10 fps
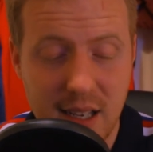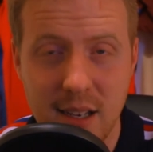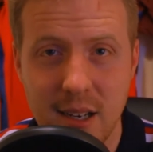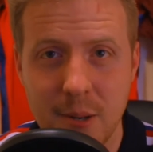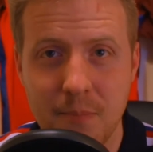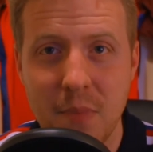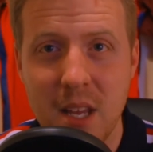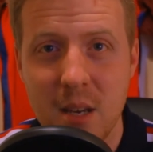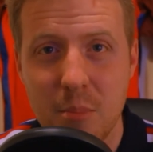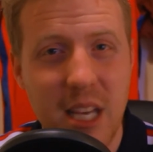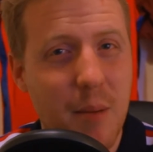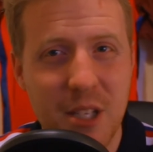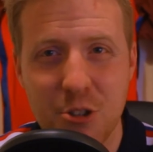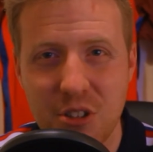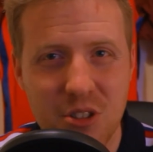But yeah, it'd be
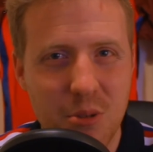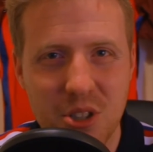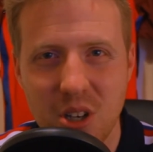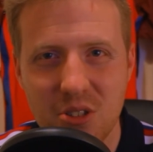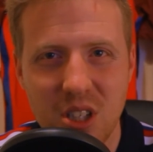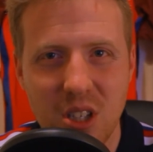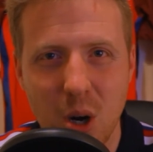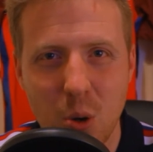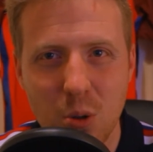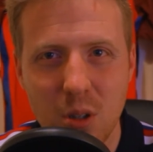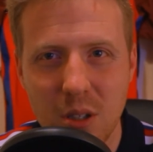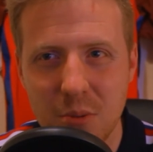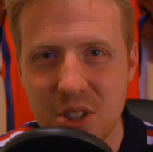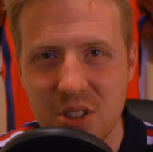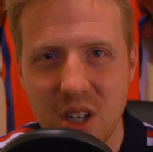interesting who he starts in goal, who he
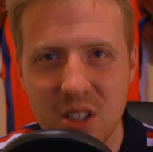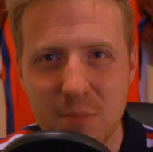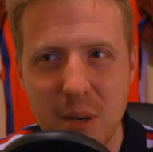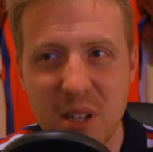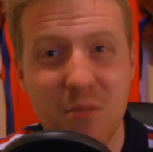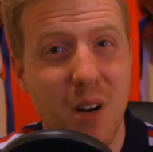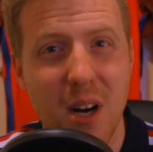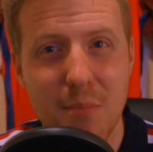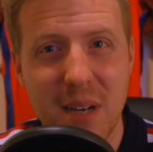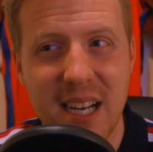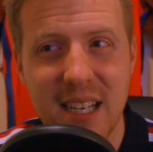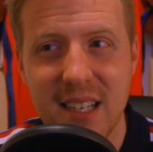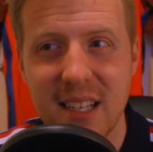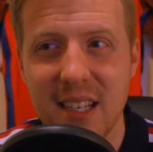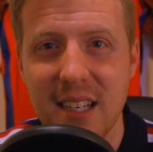starts maybe at right back.